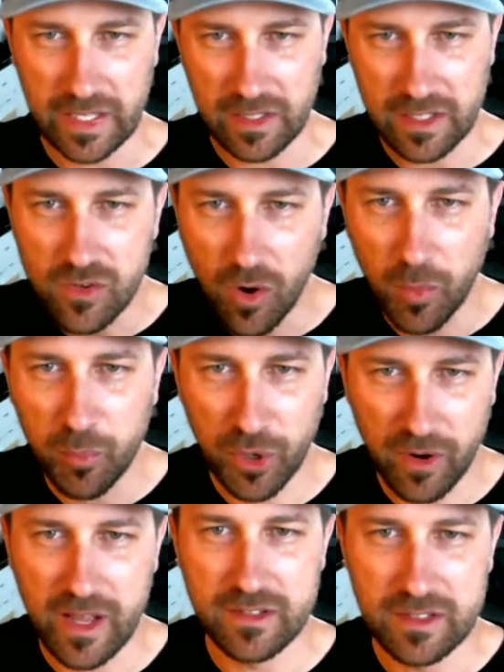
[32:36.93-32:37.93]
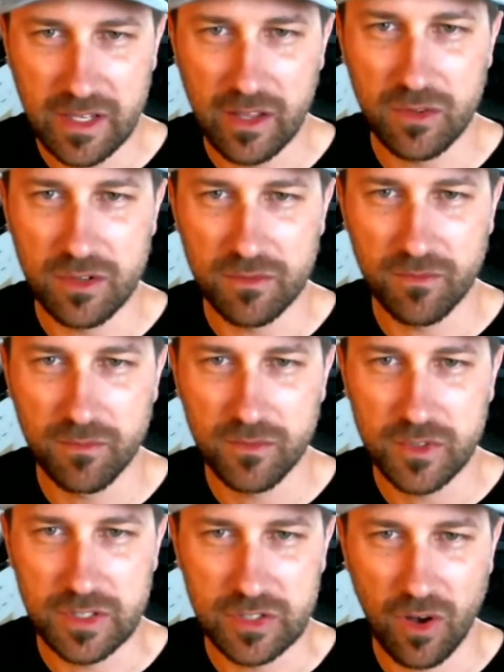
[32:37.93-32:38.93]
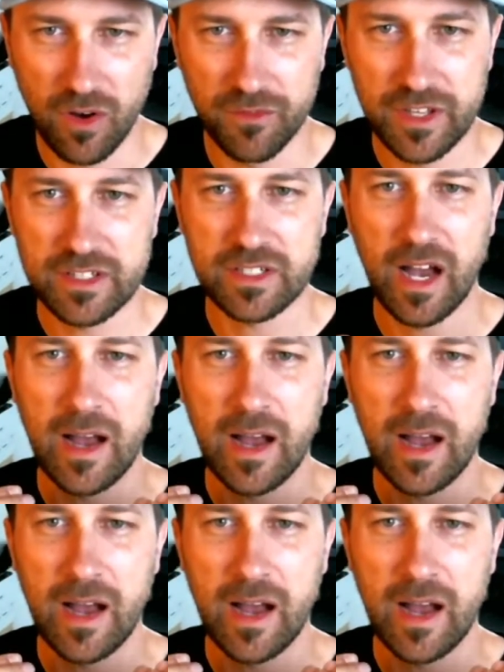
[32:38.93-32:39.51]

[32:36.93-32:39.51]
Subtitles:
Like, let's all put our heads together to solve this.